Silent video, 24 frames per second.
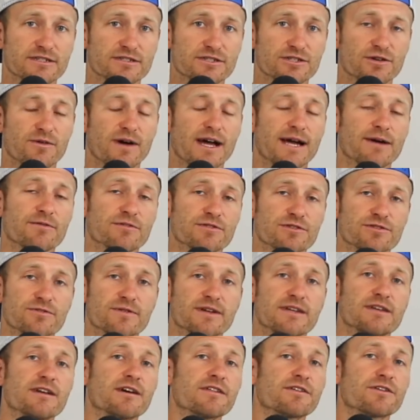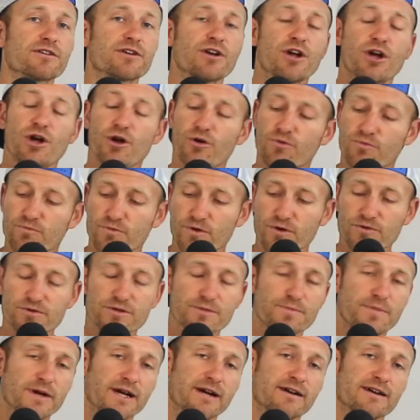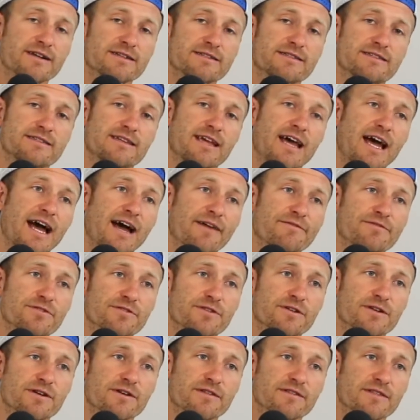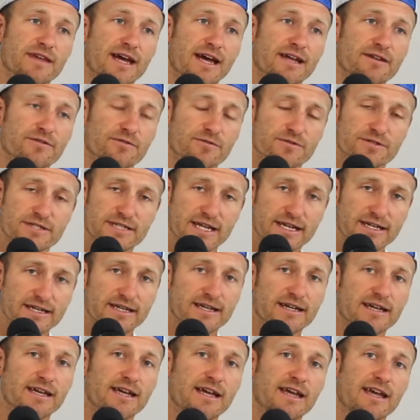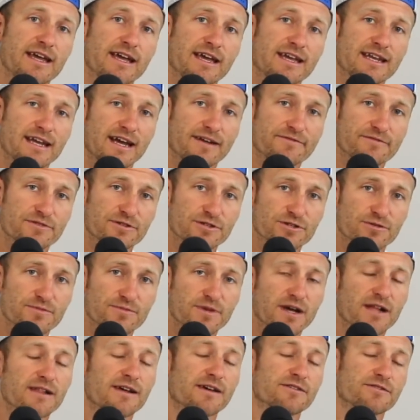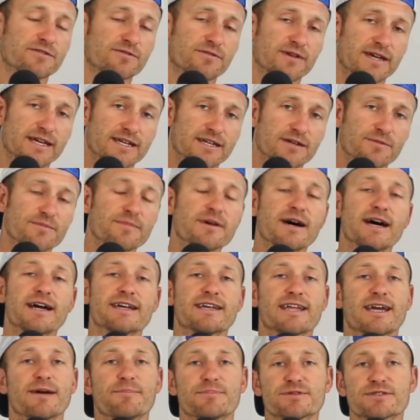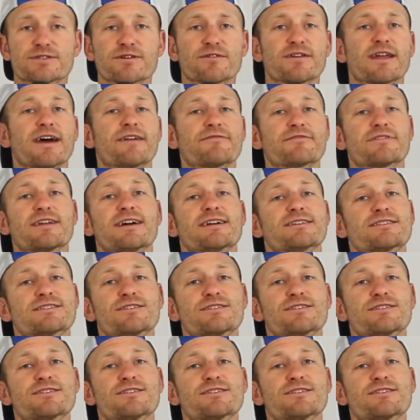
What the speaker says: So I will do another Road to Paris after that Norseca, and after Yermala, I'll do a combined episode after that.